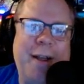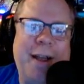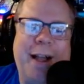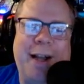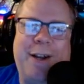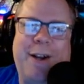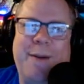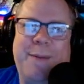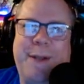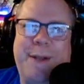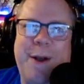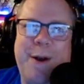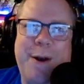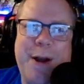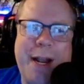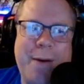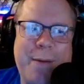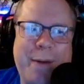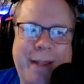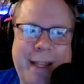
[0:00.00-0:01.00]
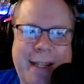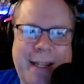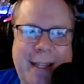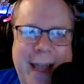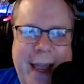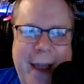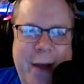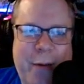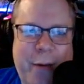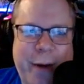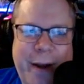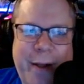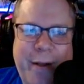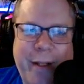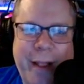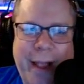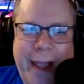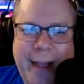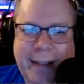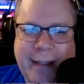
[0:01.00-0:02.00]
a Kryptonian with a tail with no
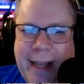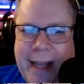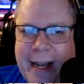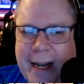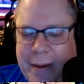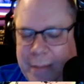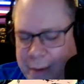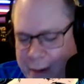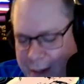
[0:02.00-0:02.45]
legs. Yeah, come